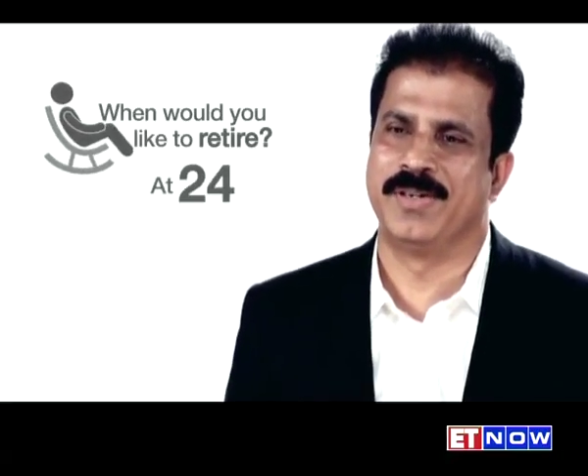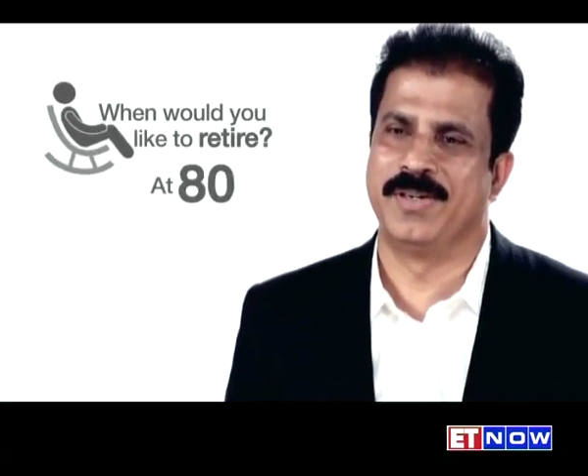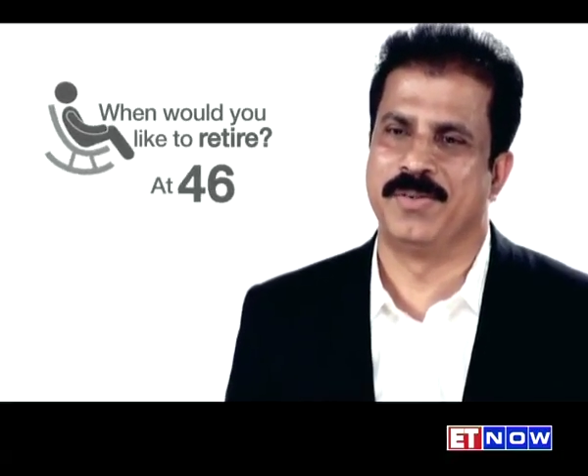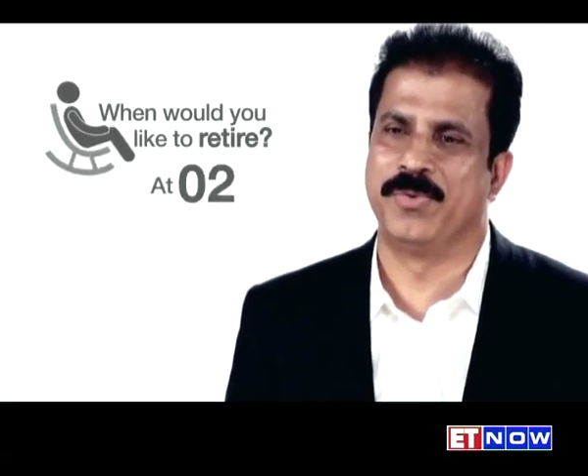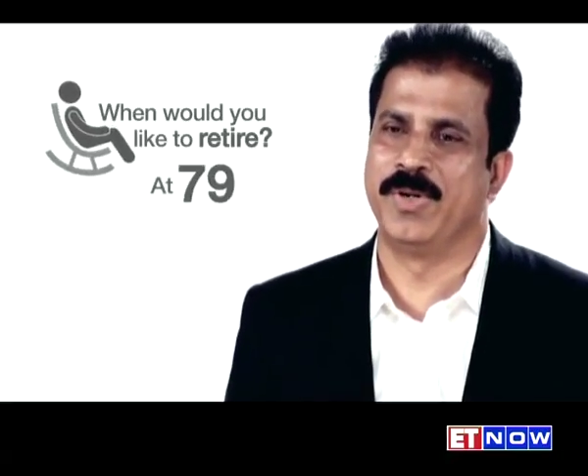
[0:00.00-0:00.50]

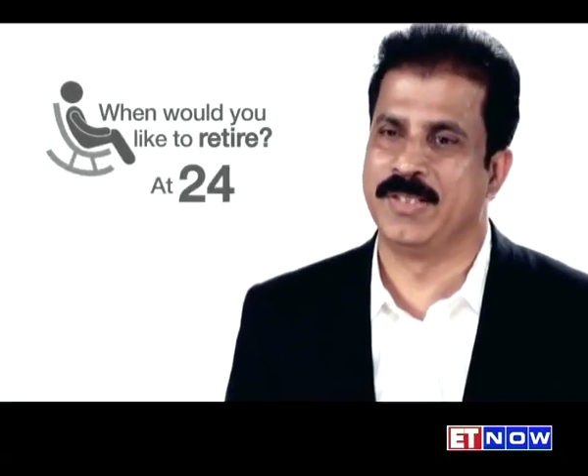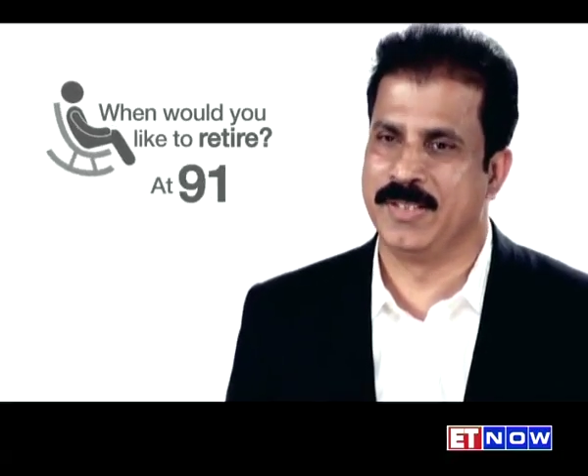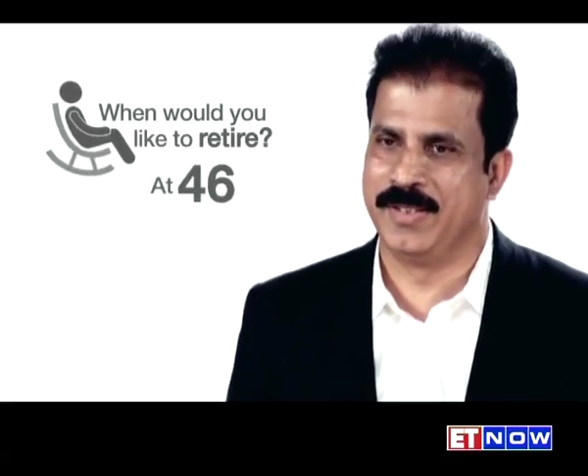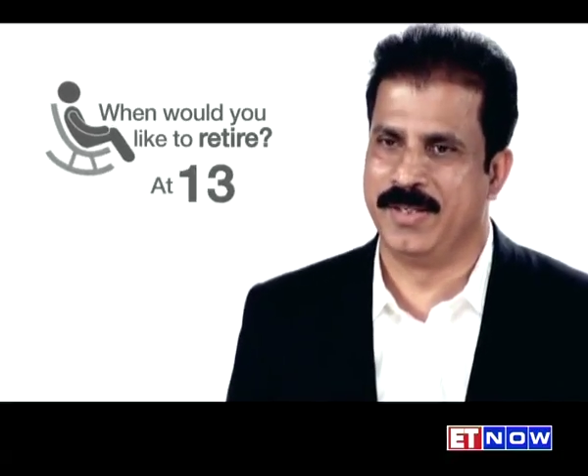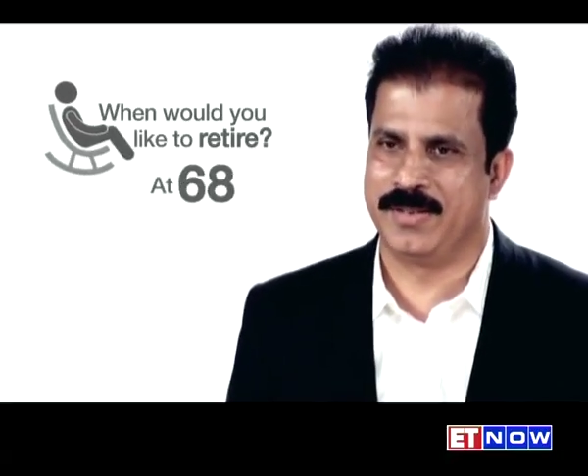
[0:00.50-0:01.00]
uh,
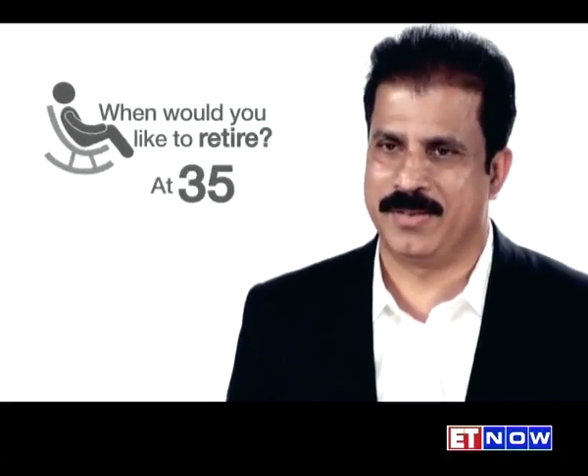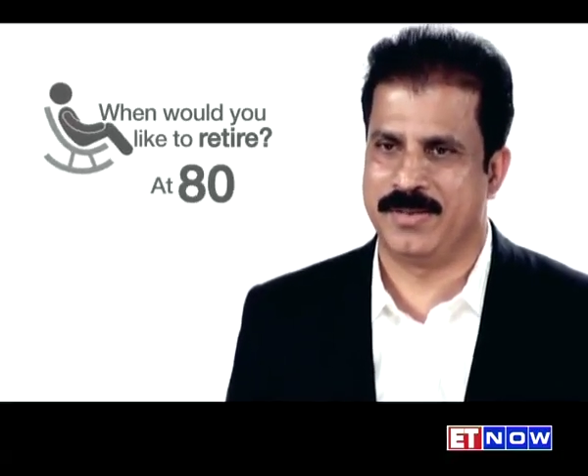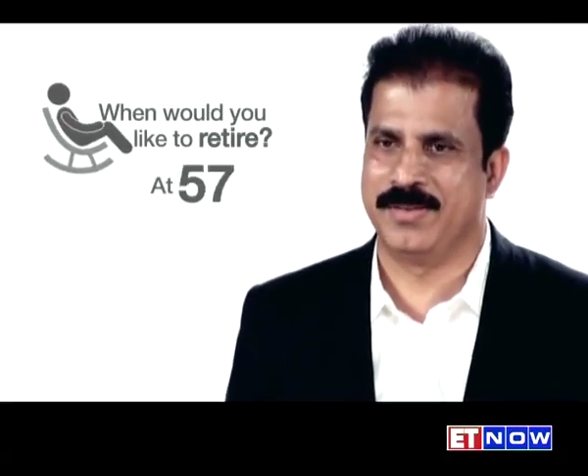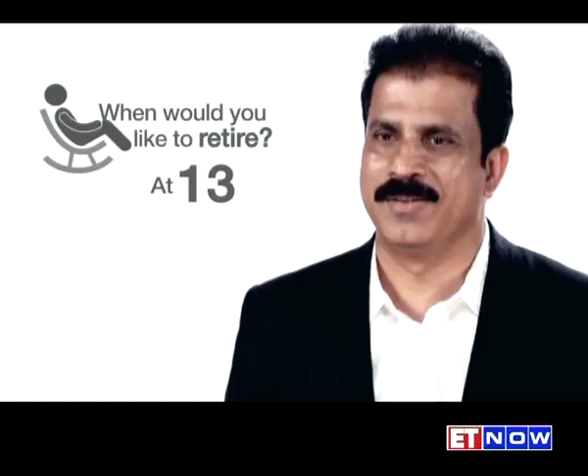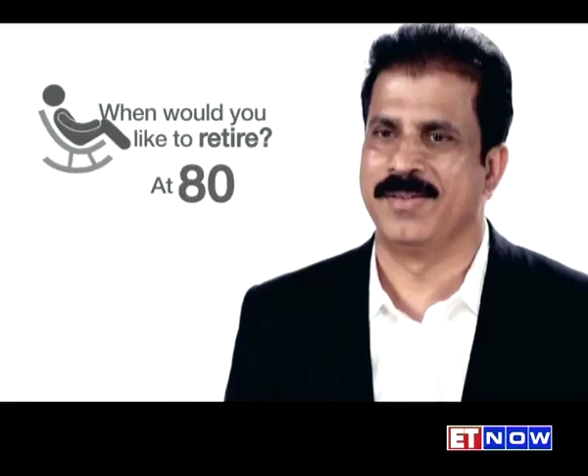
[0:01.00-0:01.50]
46 years.
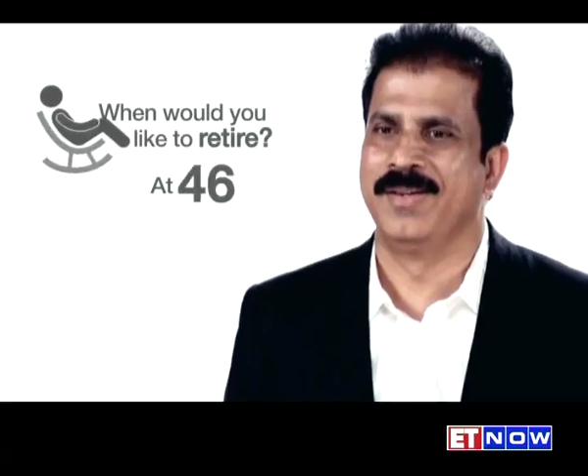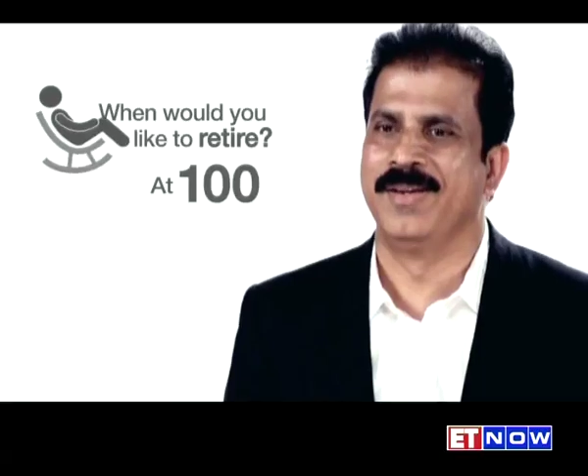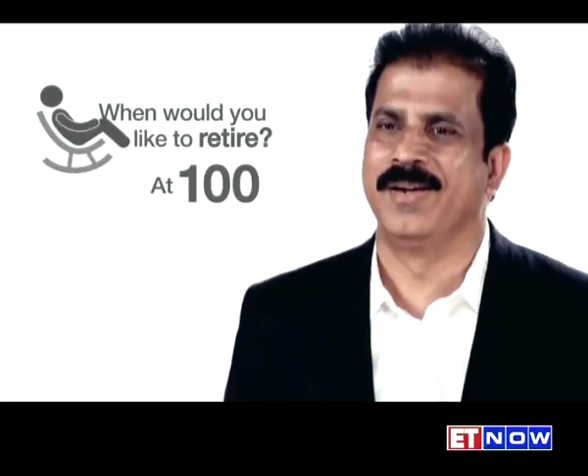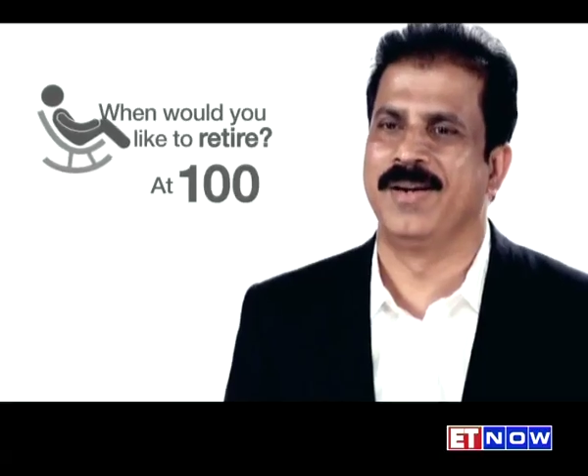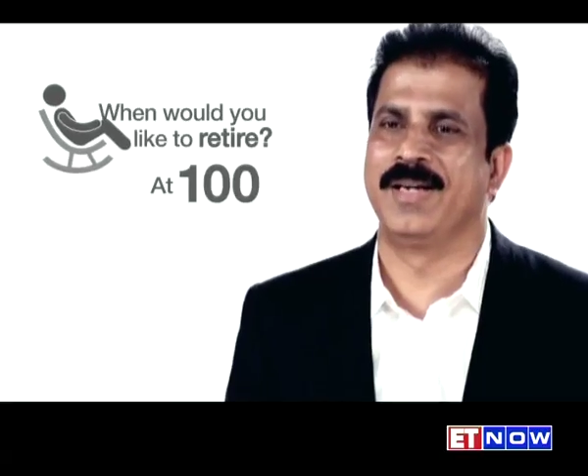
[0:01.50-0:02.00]

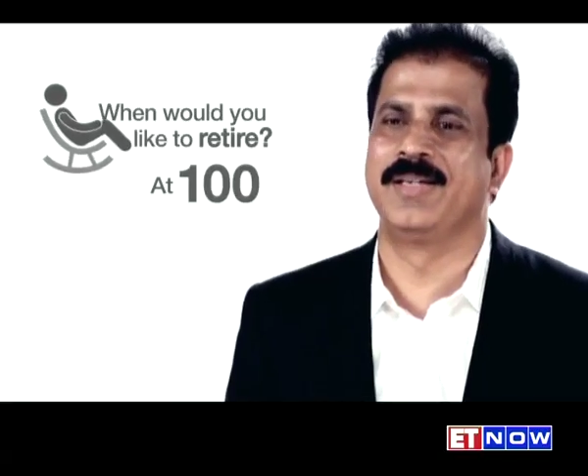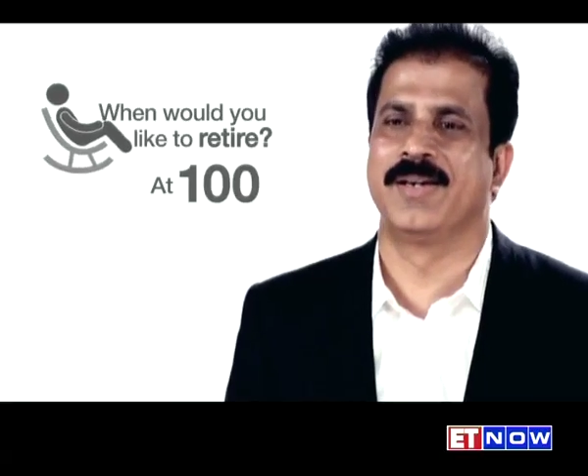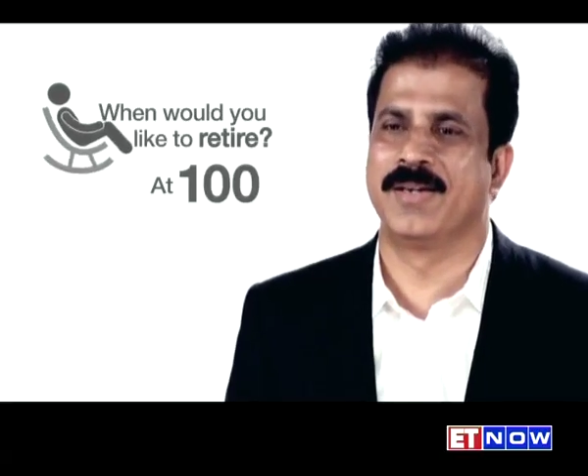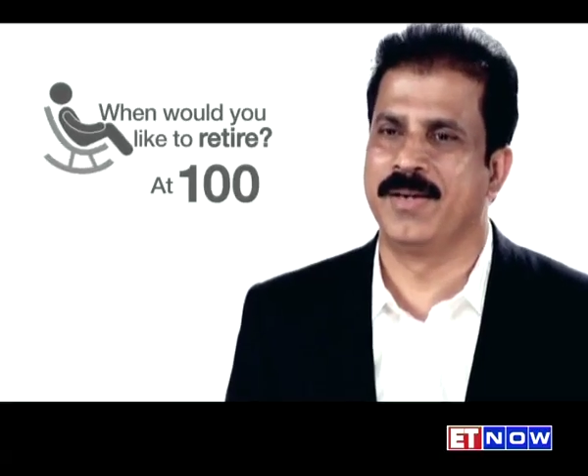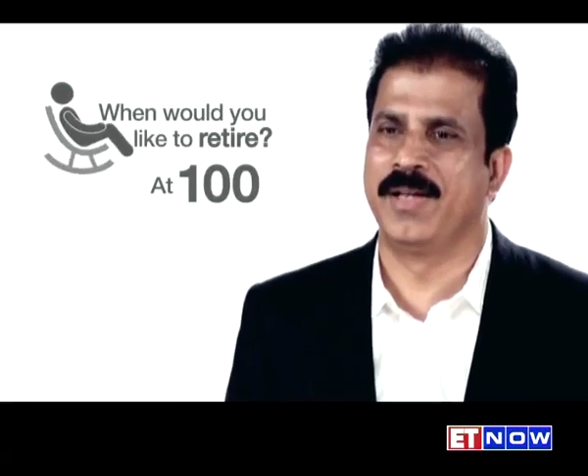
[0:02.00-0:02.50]
at
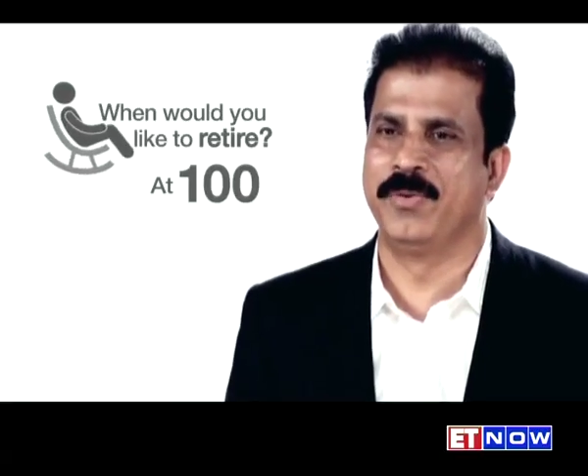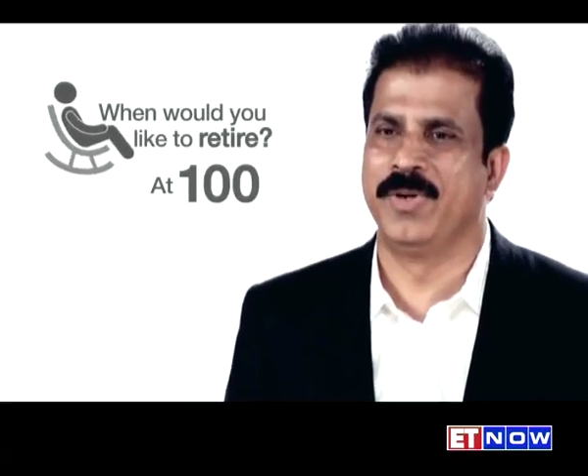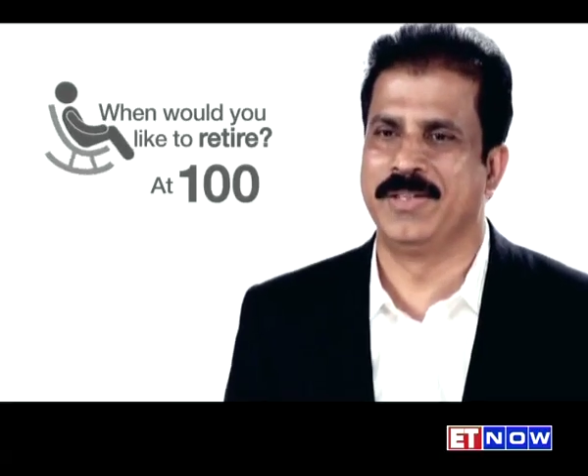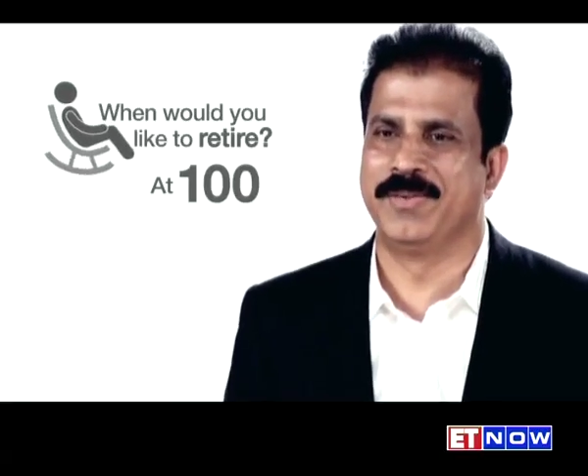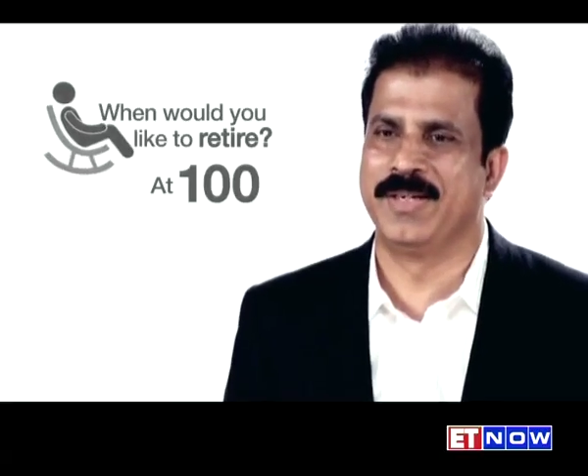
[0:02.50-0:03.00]
100, I would
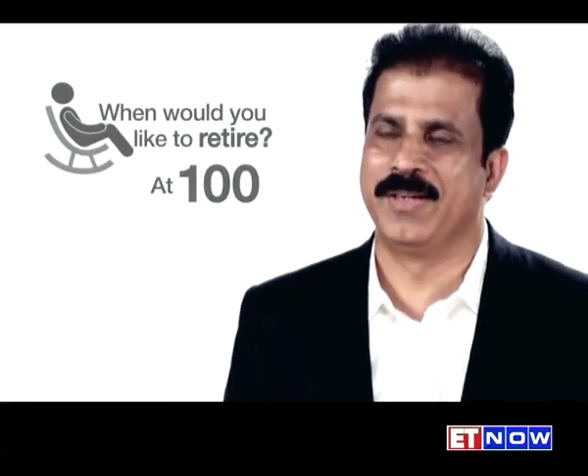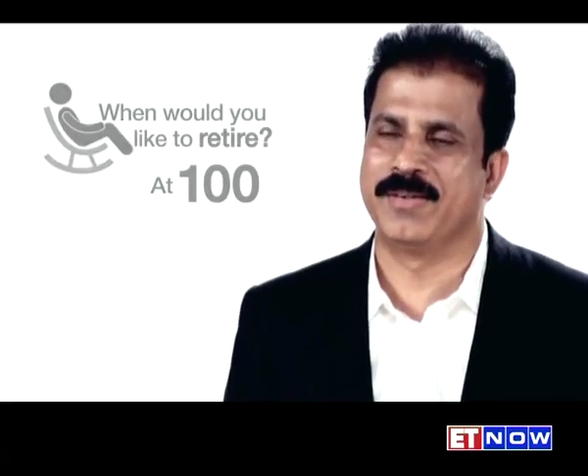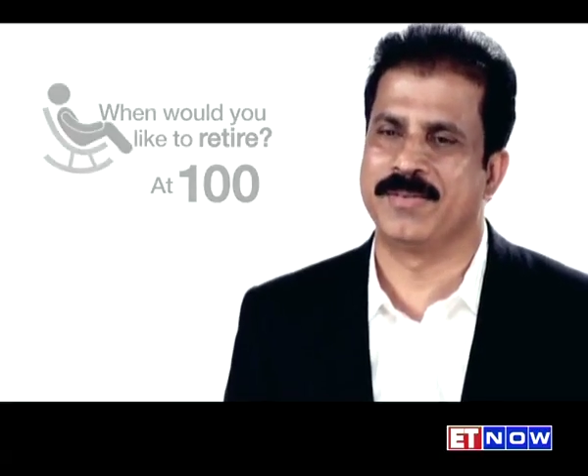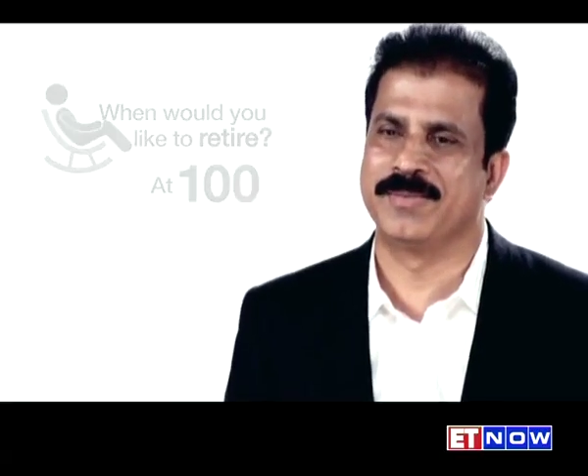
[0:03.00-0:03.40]
like to retire.